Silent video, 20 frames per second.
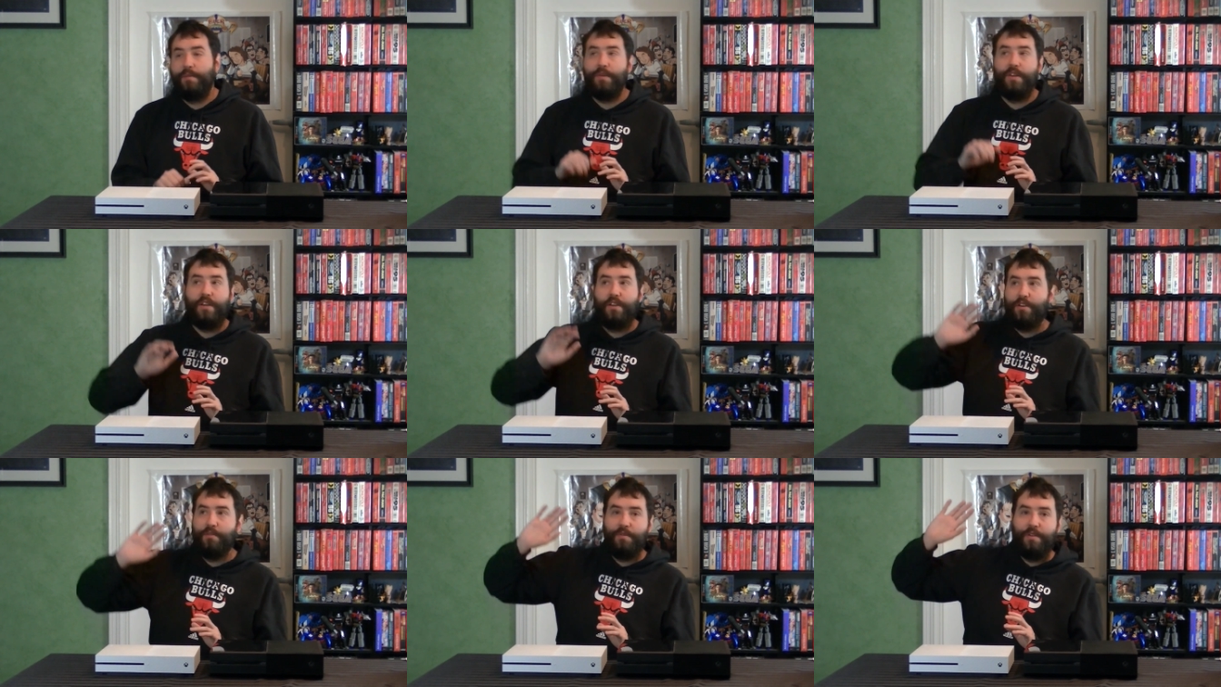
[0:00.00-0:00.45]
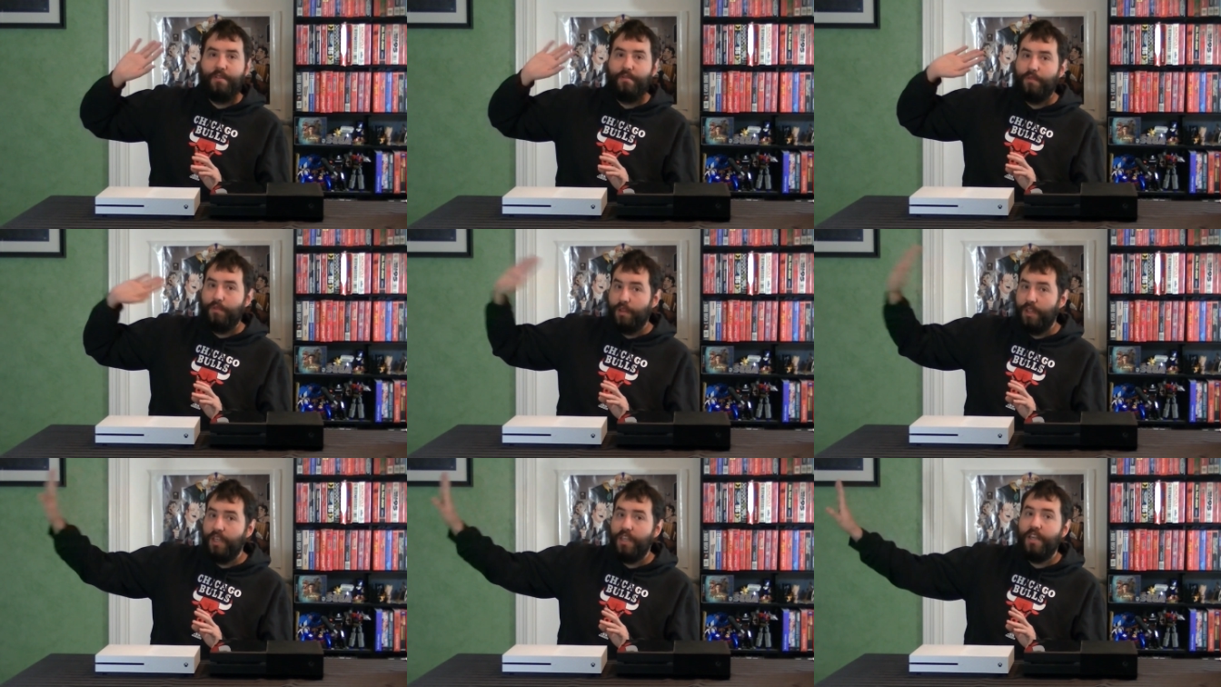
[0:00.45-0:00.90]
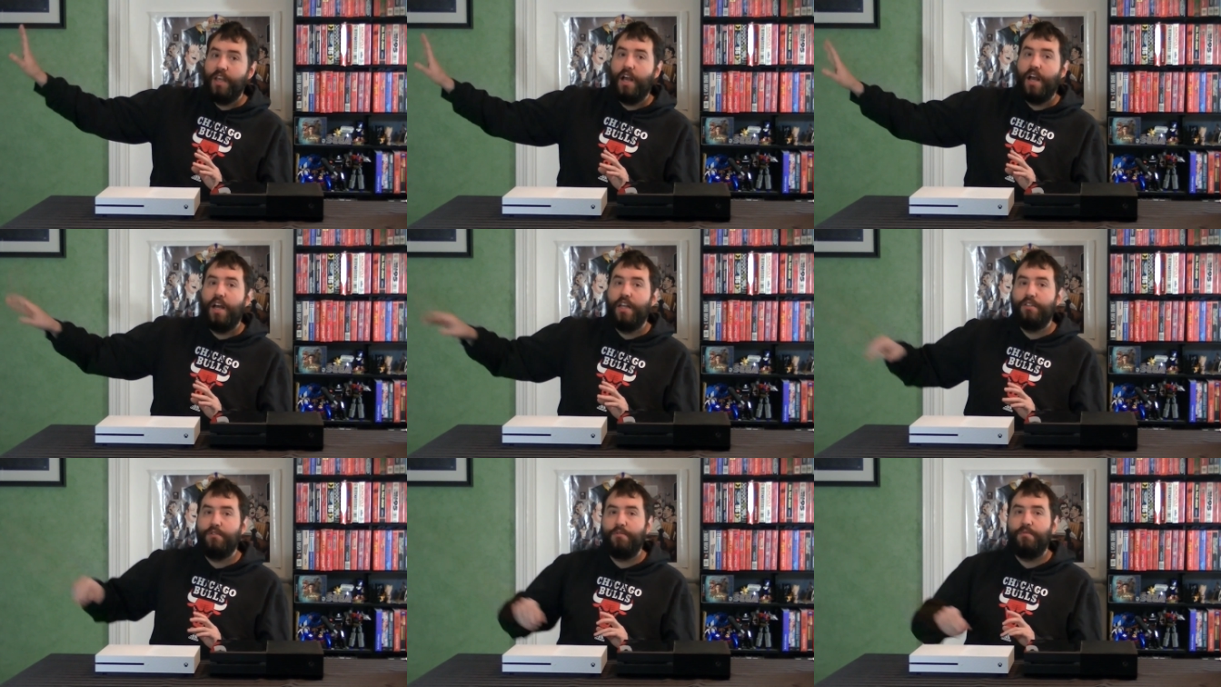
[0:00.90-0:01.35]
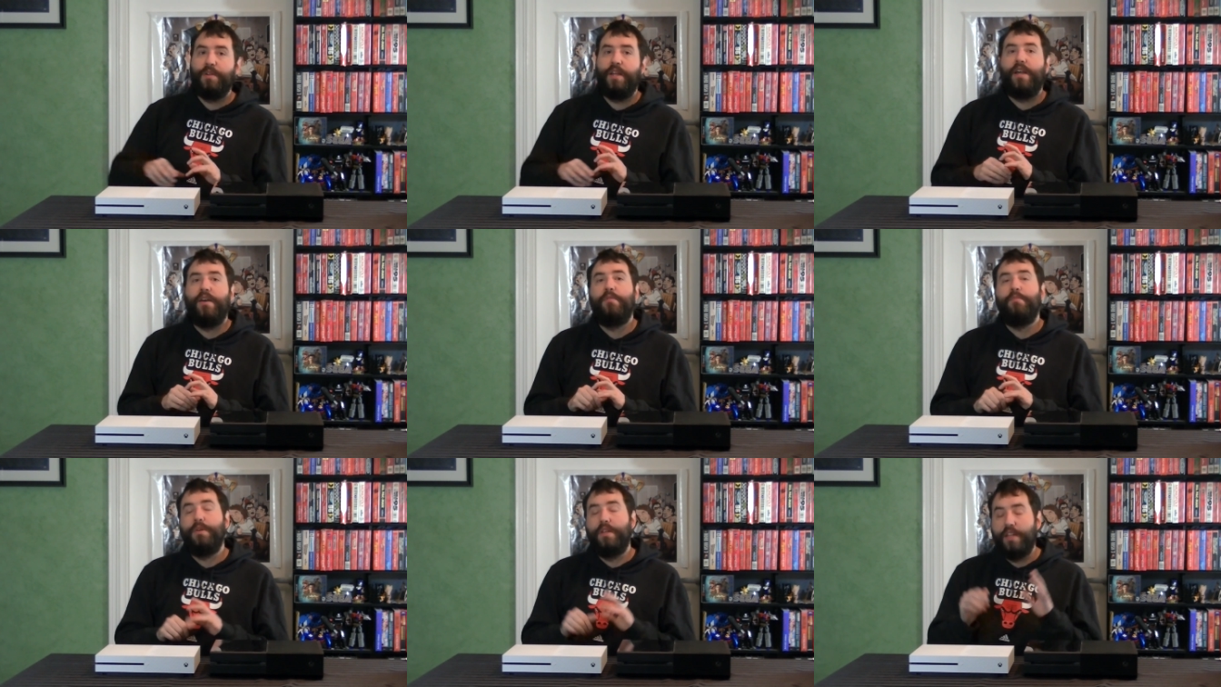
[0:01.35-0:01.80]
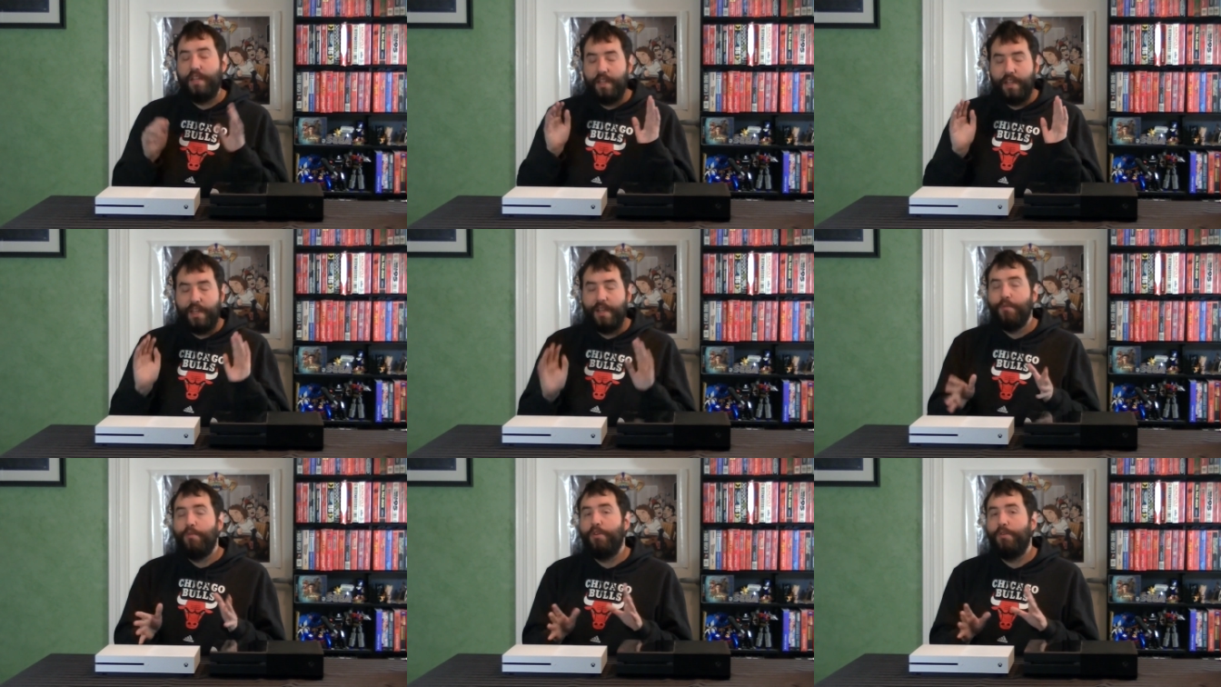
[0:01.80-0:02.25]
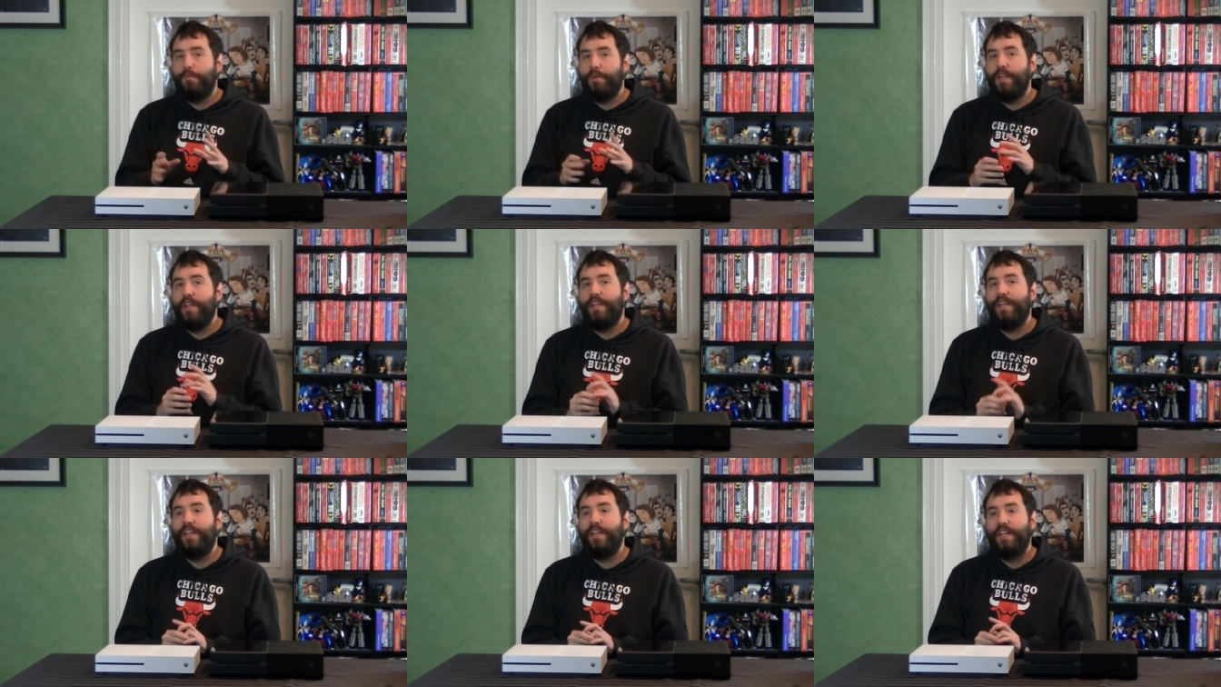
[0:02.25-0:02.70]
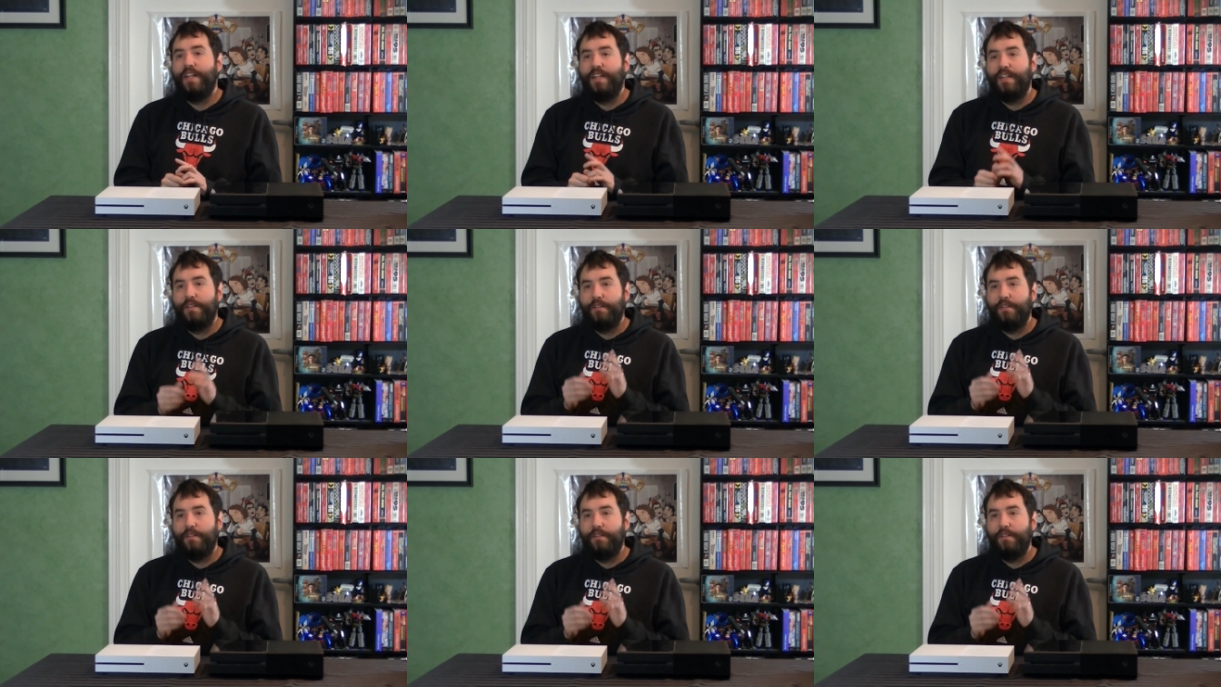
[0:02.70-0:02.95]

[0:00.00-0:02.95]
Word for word: I mean, it could be eons from now, but it will be